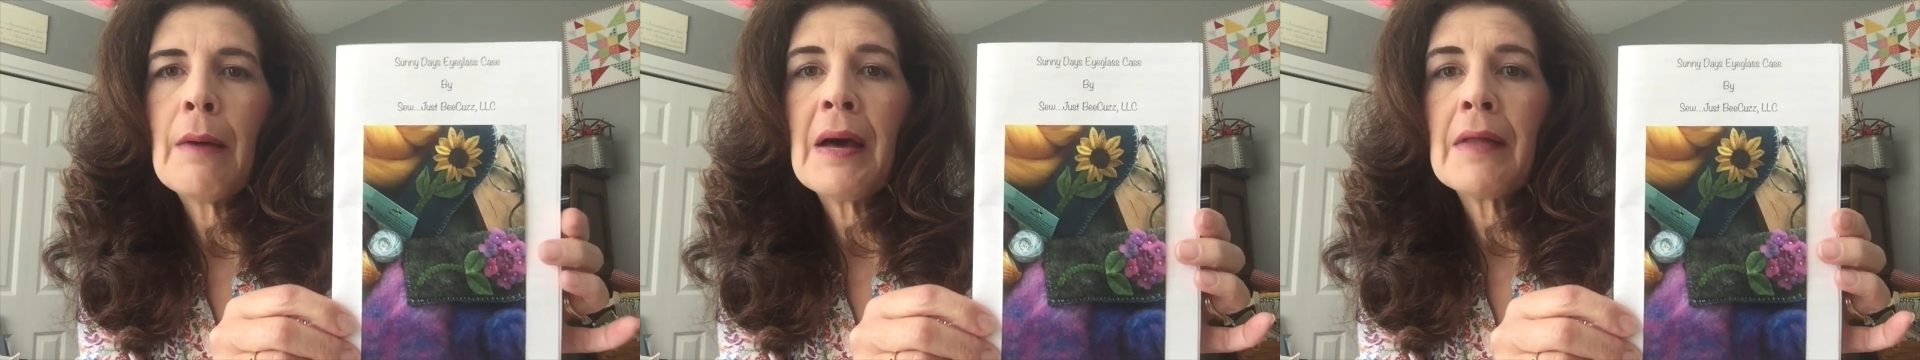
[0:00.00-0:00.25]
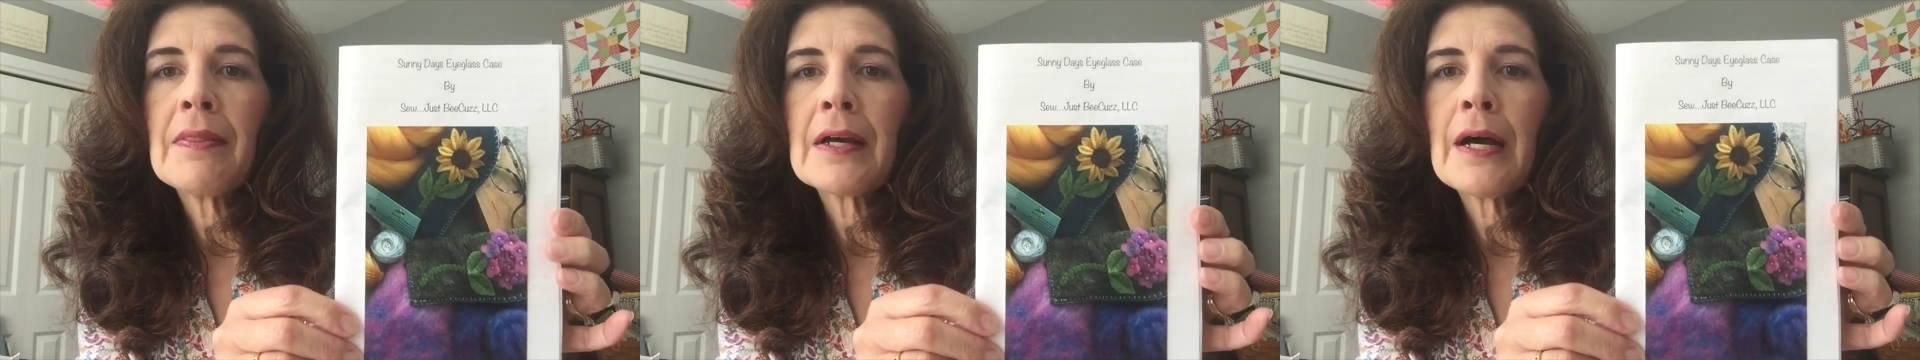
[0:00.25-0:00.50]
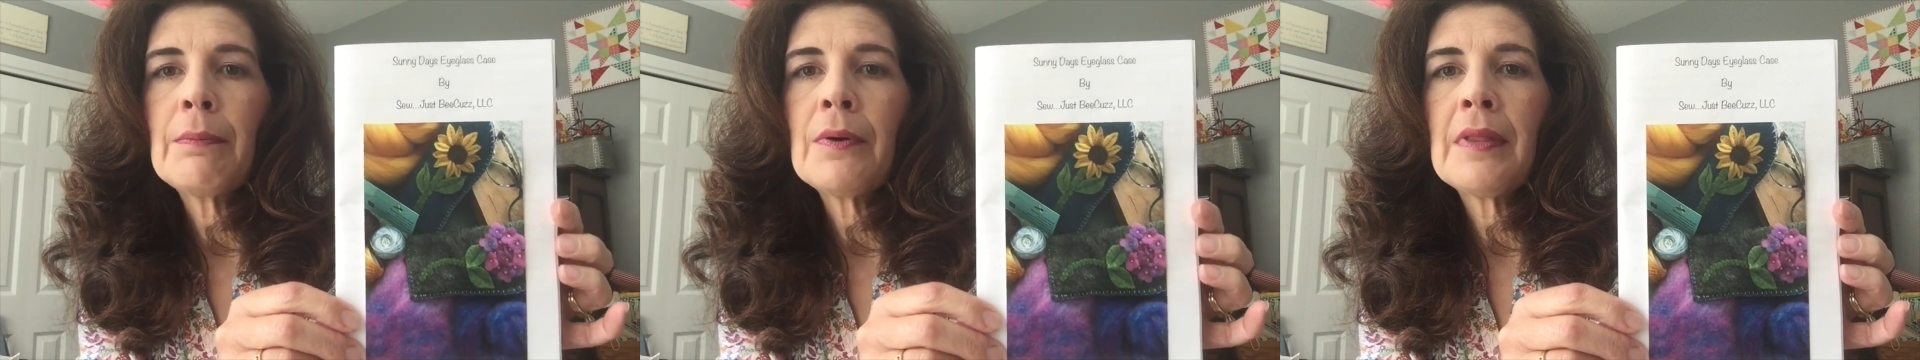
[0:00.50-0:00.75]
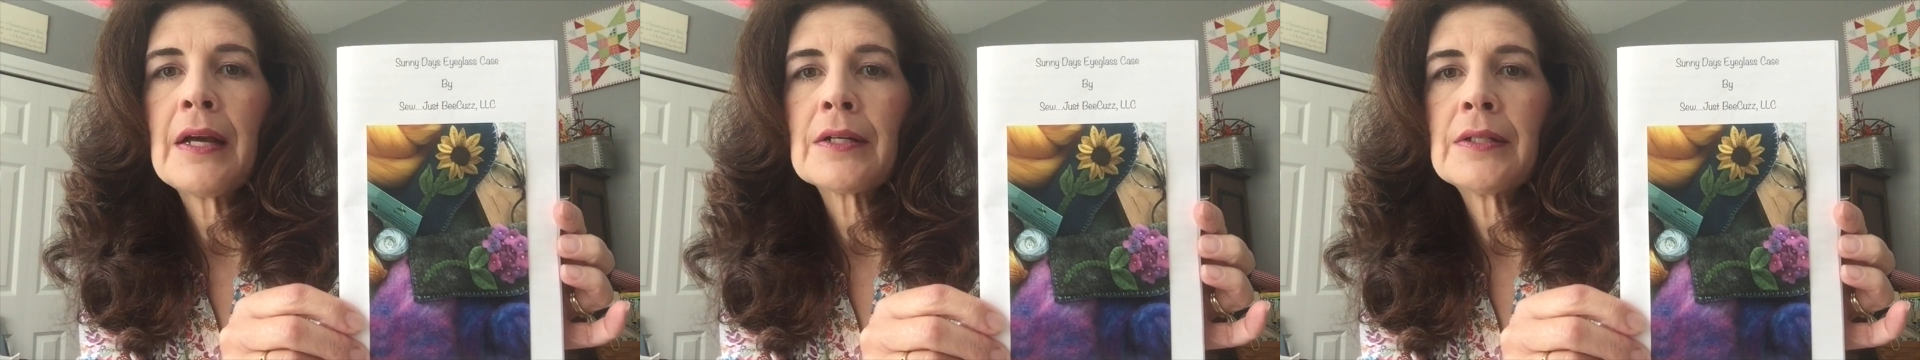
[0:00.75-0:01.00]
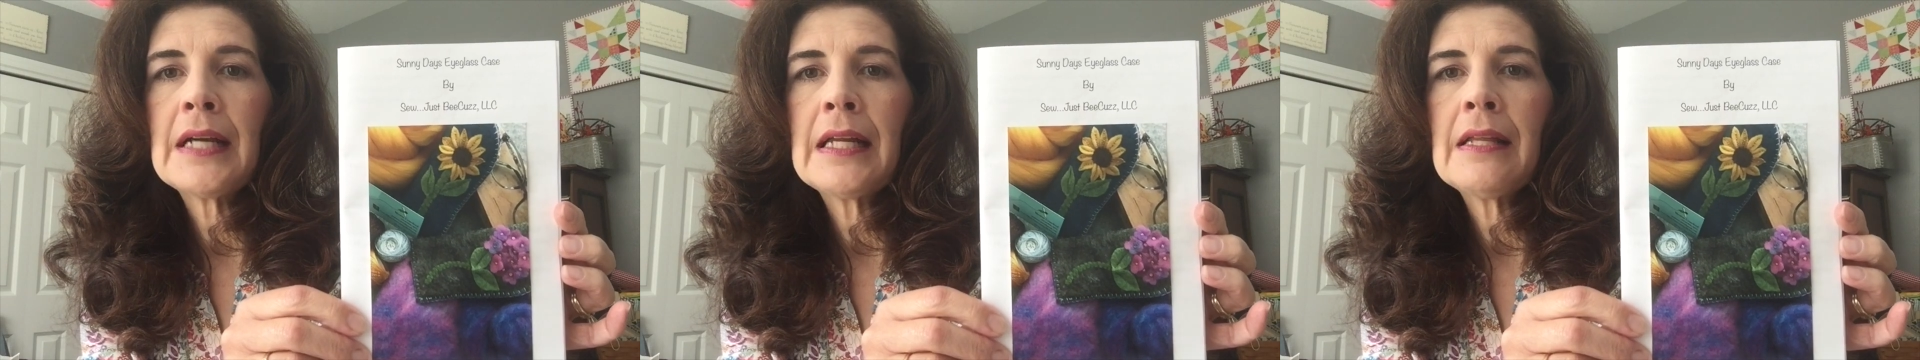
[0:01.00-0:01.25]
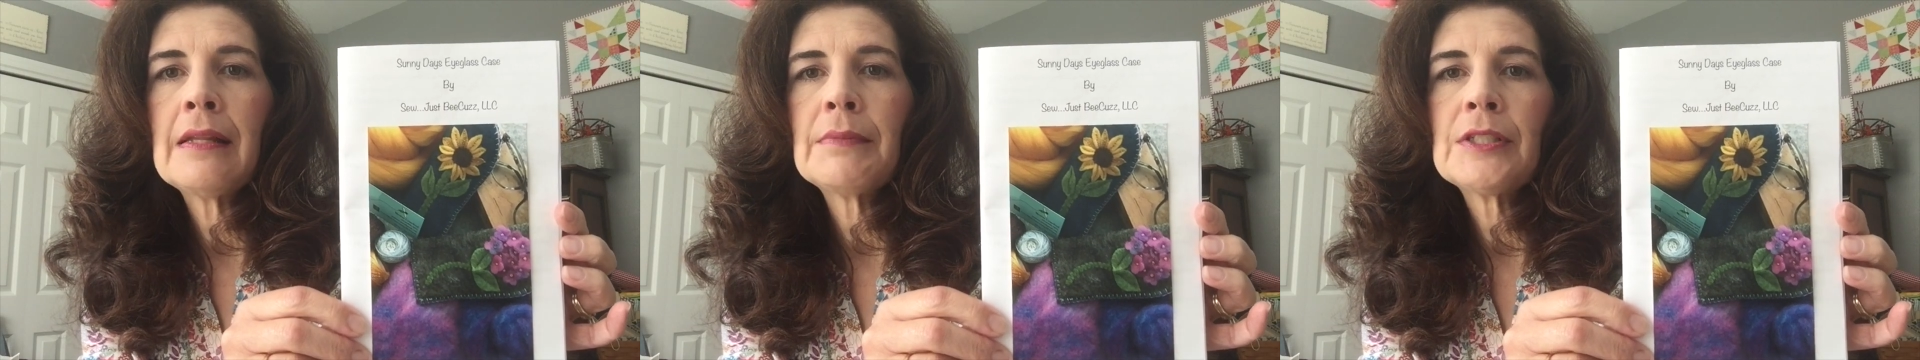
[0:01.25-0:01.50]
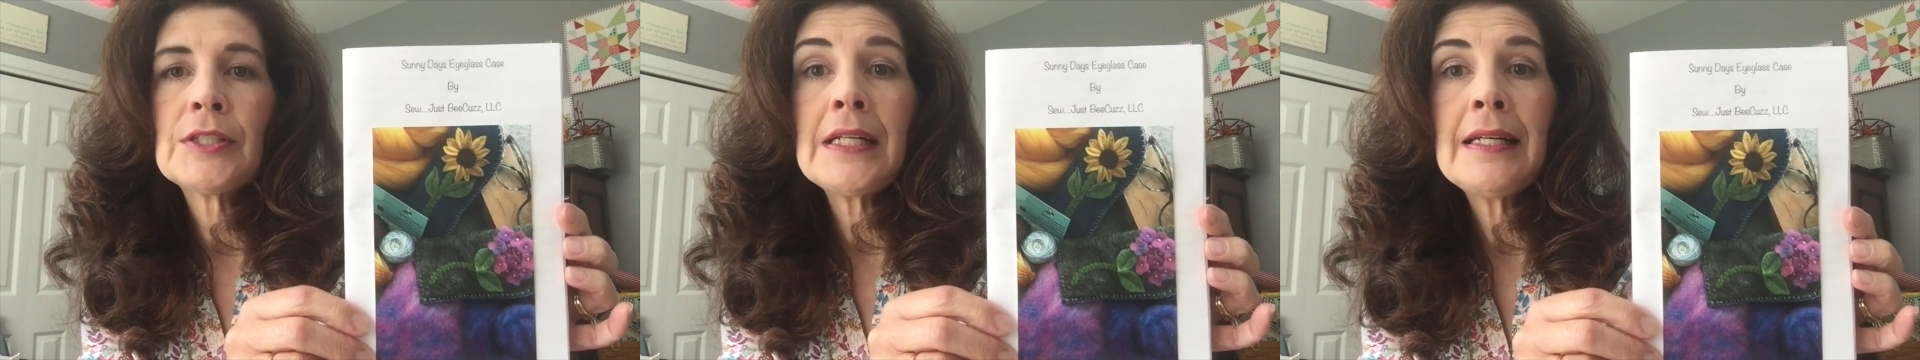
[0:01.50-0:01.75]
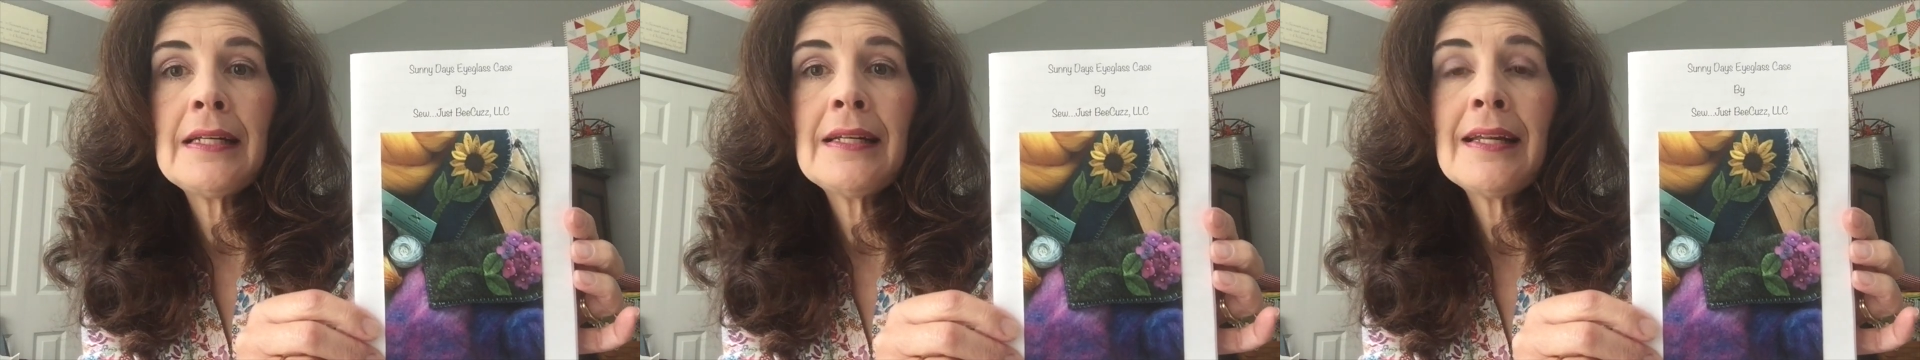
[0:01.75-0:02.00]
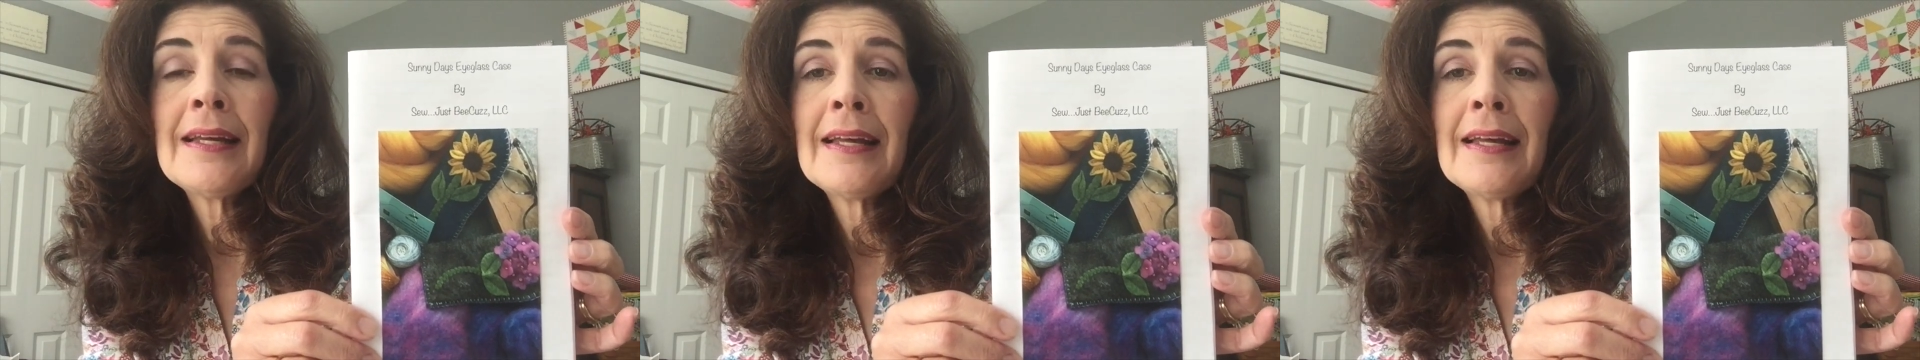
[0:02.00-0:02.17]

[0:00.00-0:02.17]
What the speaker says: about the couple that created the machine,